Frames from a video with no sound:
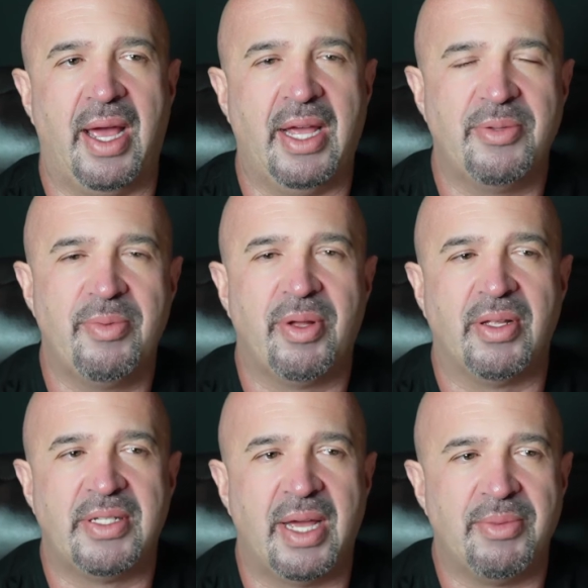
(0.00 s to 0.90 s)
I ask people all
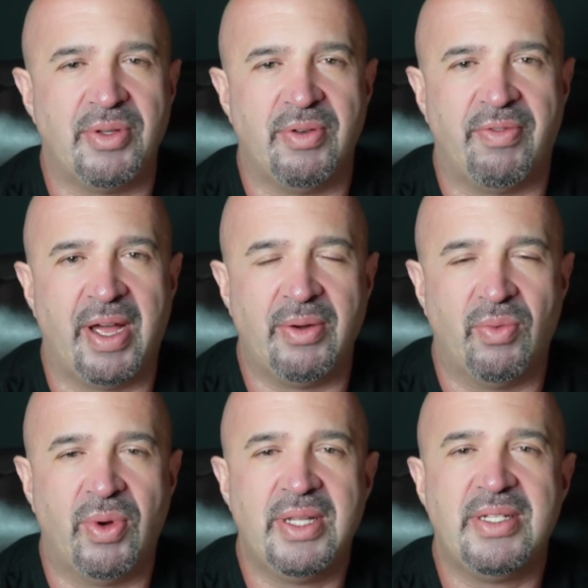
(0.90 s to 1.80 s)
the time, so define
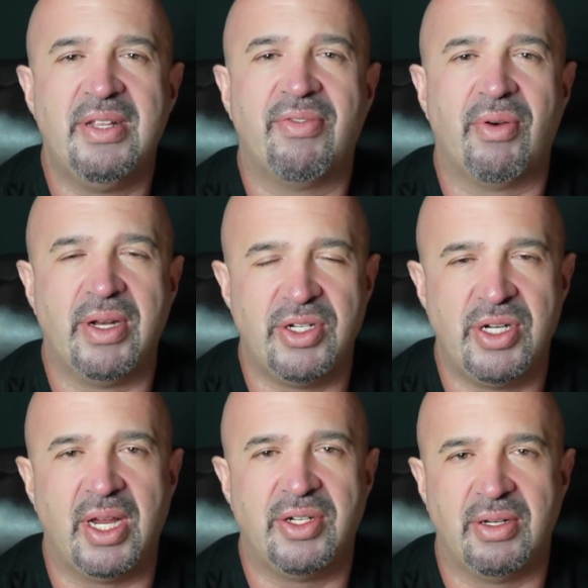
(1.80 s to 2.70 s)
what does
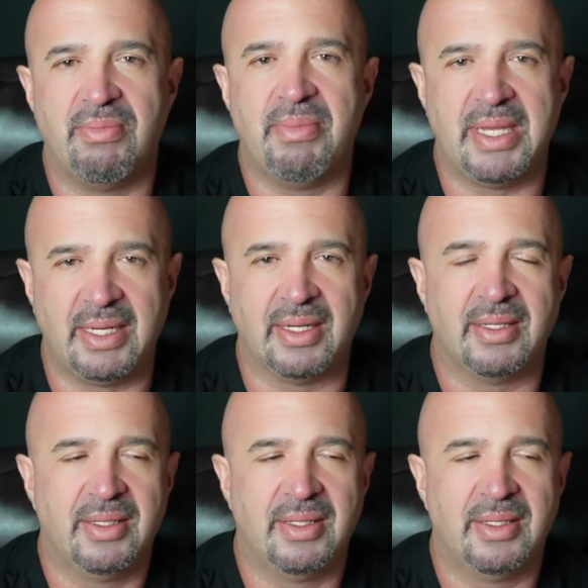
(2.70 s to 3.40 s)
differentiation mean?